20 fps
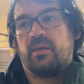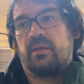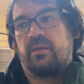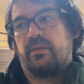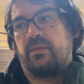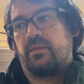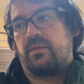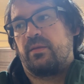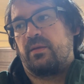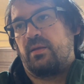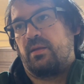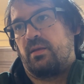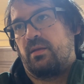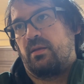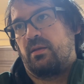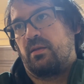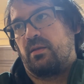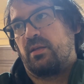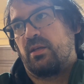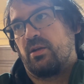
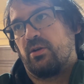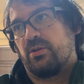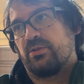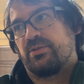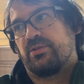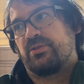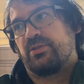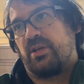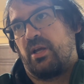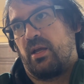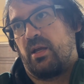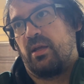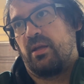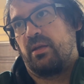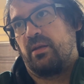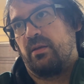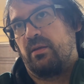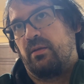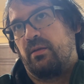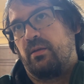the gears are
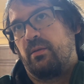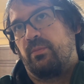done,